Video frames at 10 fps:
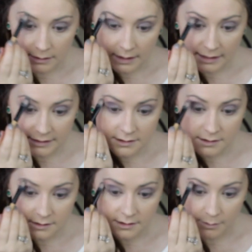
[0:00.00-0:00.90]
line
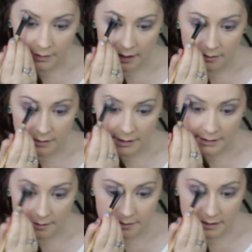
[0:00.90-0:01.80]
the brow line
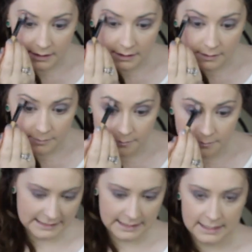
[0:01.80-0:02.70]
up here,
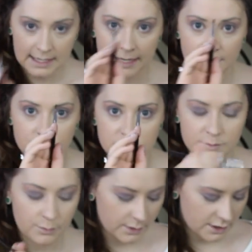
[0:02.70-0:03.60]
take an
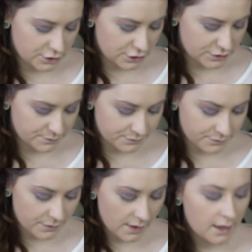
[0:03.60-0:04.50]
angled brush
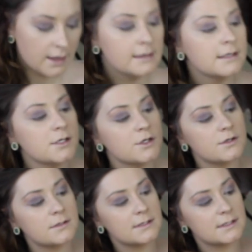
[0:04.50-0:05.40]
and
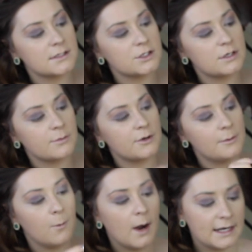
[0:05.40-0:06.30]
use this shimmery
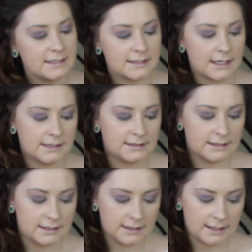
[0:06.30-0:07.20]
white
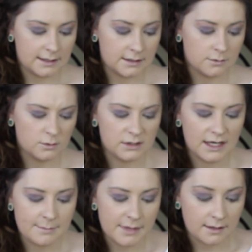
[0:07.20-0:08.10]
colour, or
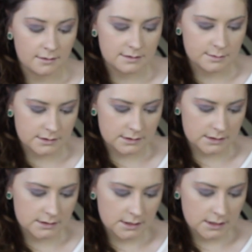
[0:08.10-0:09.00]
light pink I suppose it
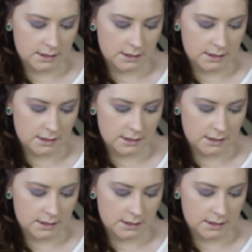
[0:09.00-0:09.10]
is,